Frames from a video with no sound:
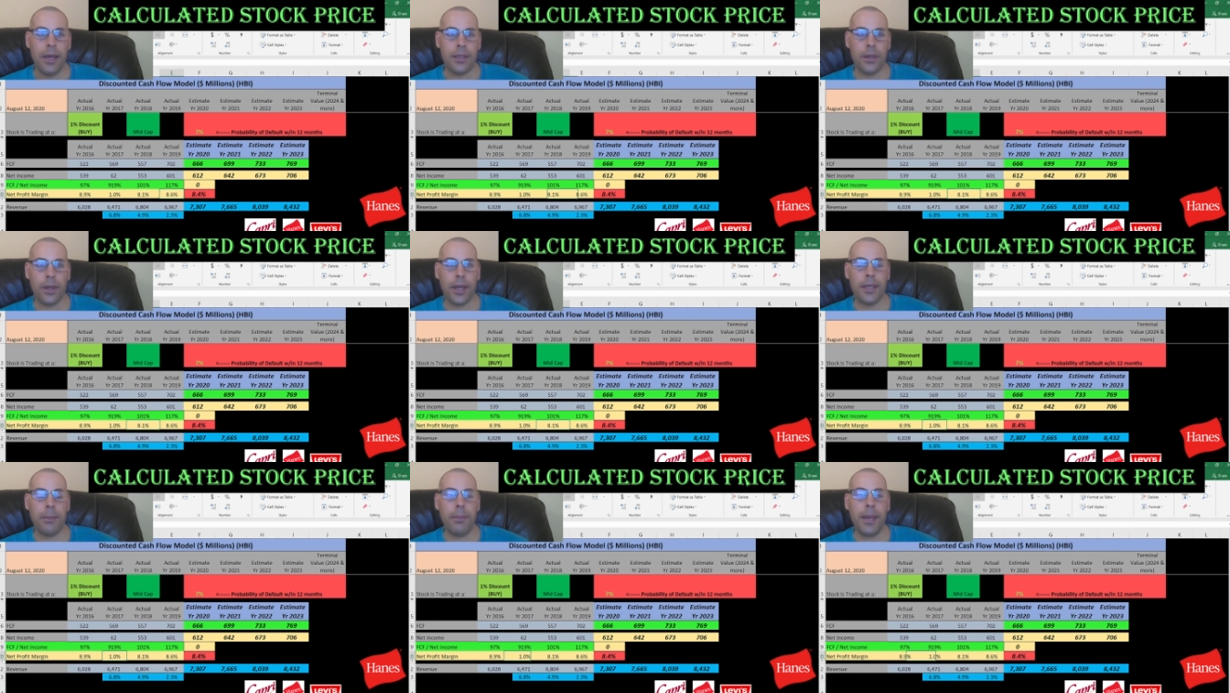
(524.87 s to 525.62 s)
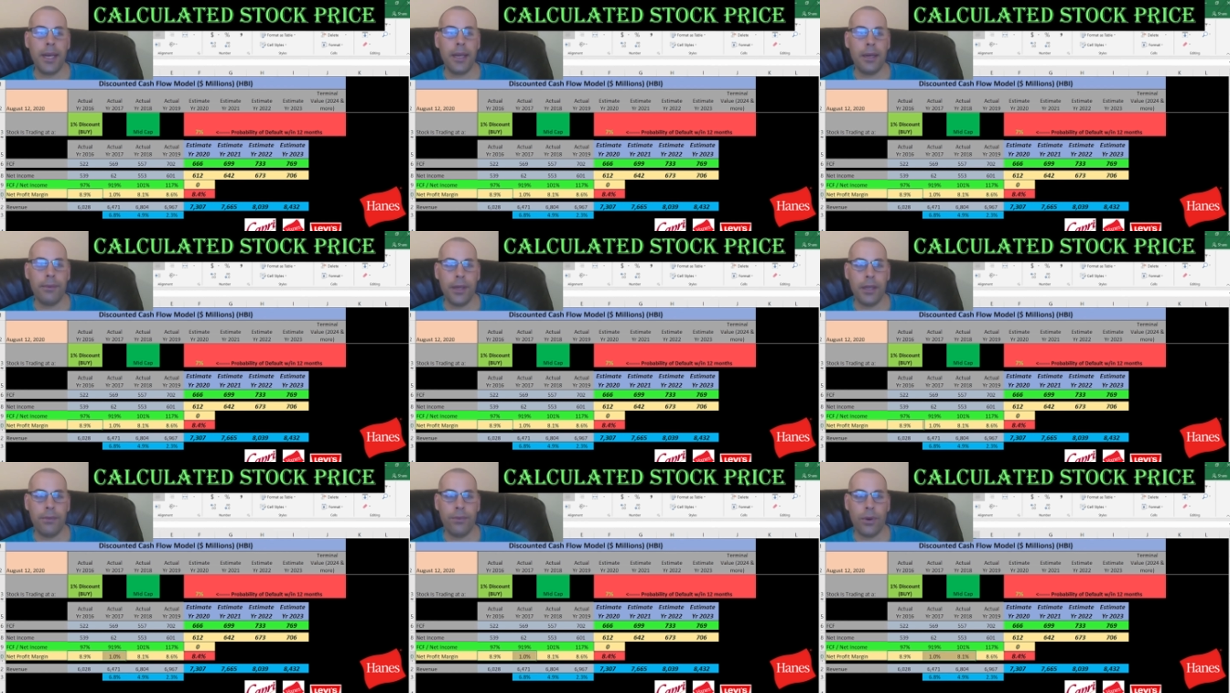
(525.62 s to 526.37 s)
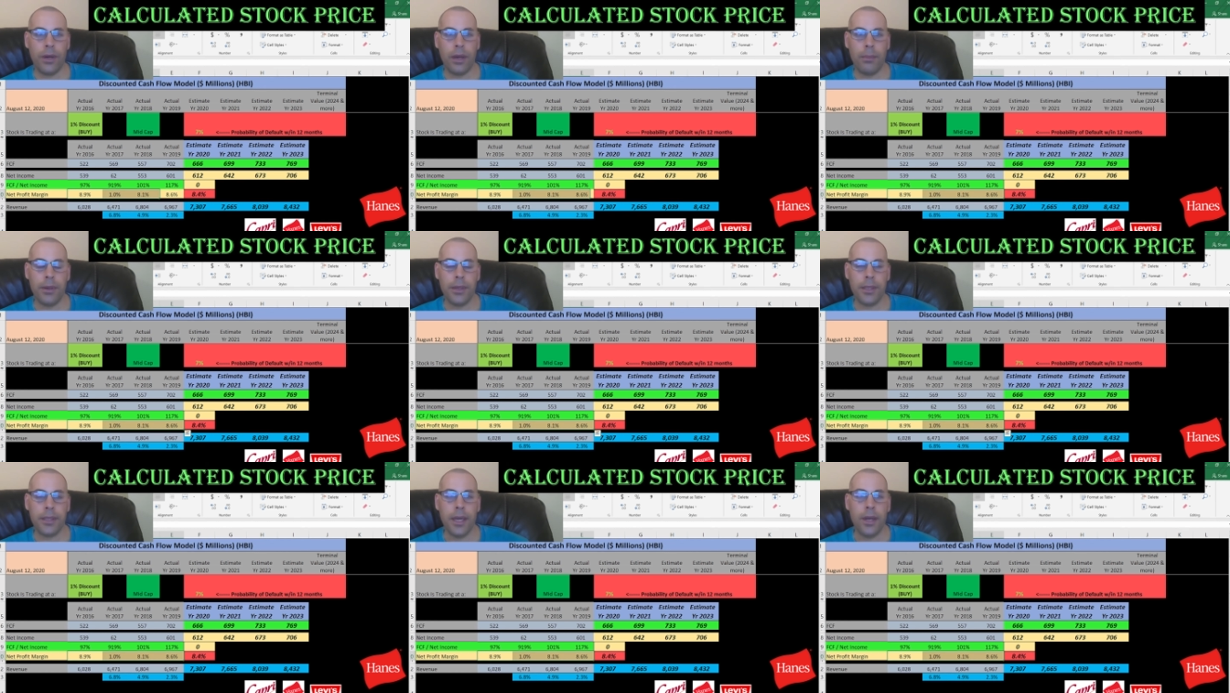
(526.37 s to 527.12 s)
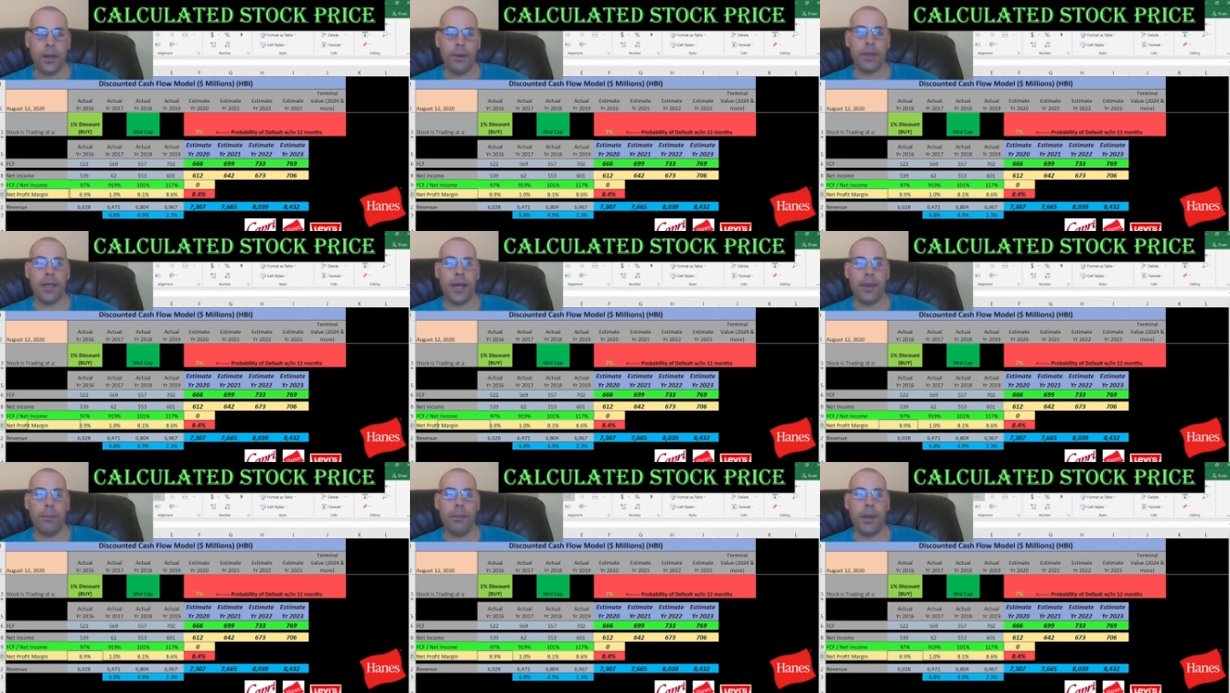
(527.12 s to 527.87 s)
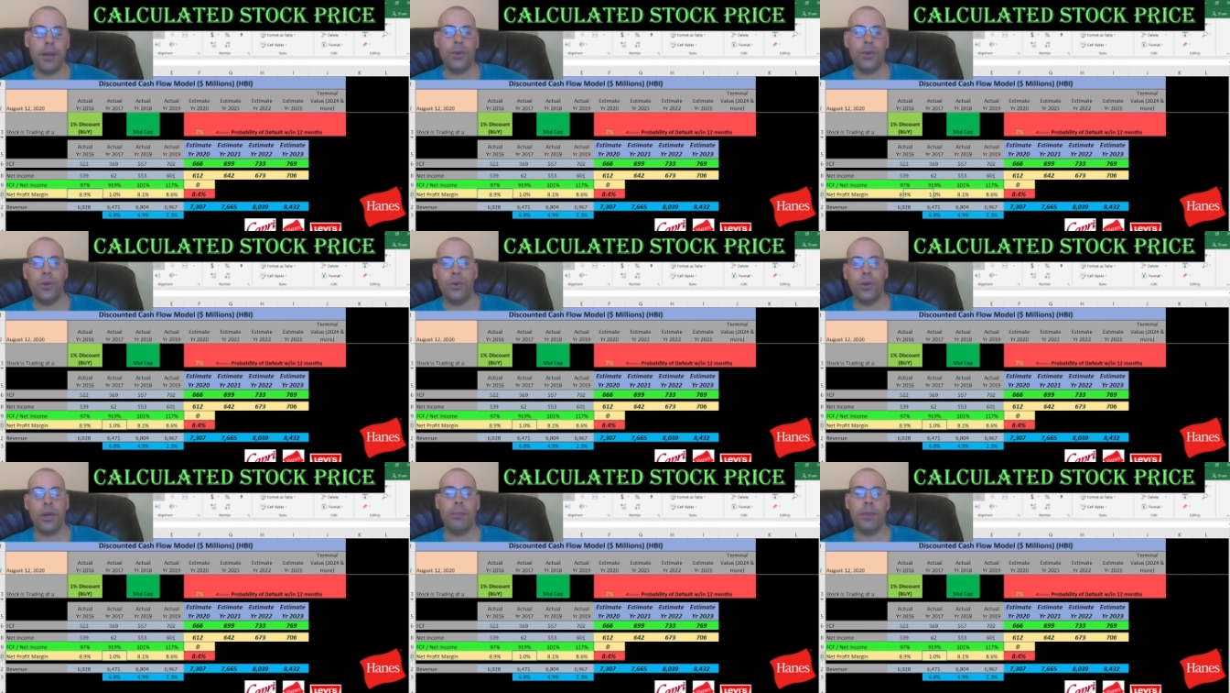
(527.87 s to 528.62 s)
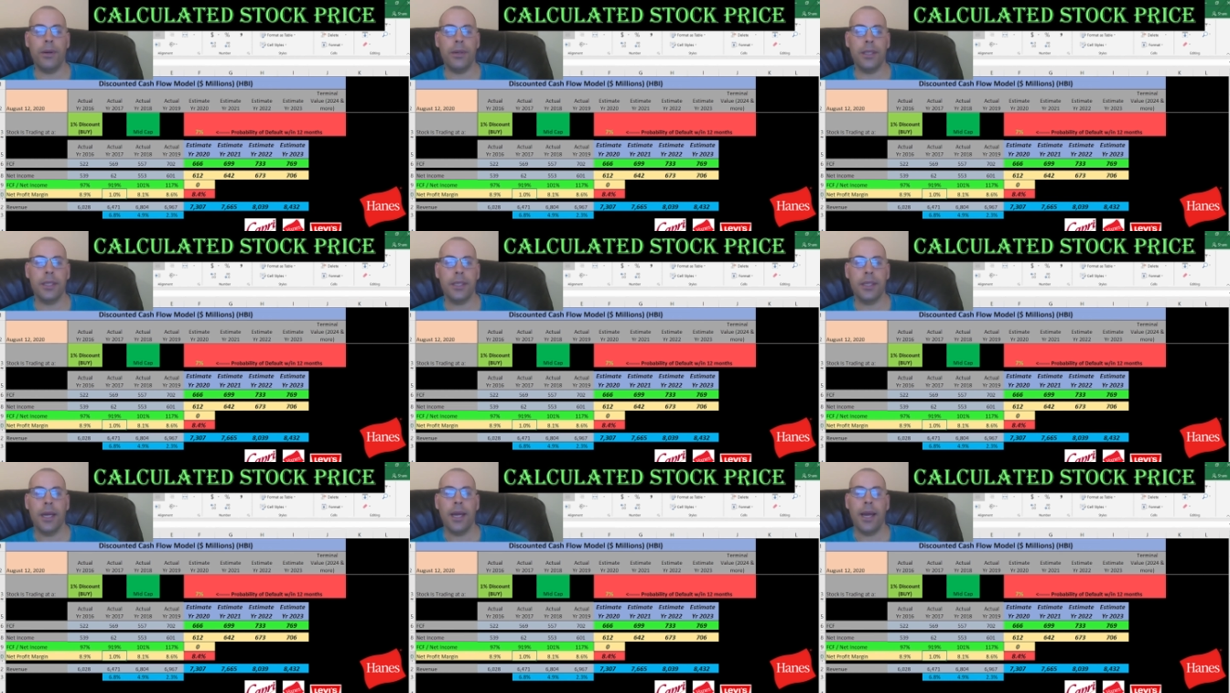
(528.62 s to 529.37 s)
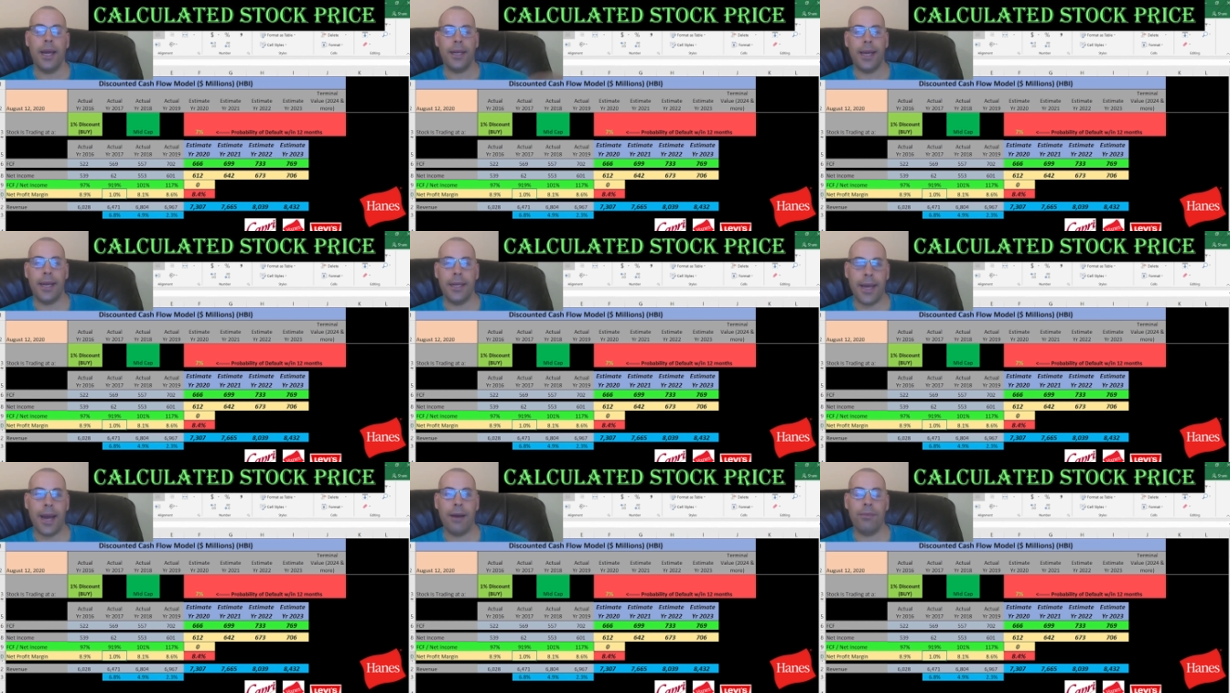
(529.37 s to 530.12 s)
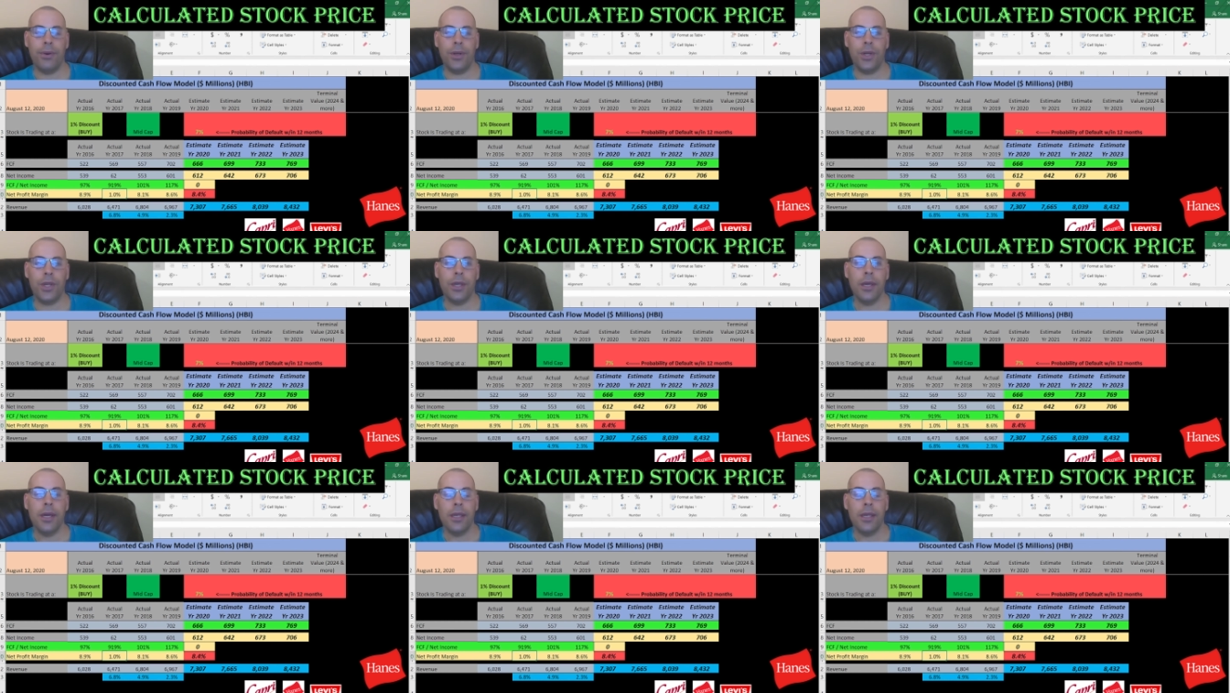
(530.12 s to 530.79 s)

So to get the median of these four numbers, you have to take the middle two numbers and take the average.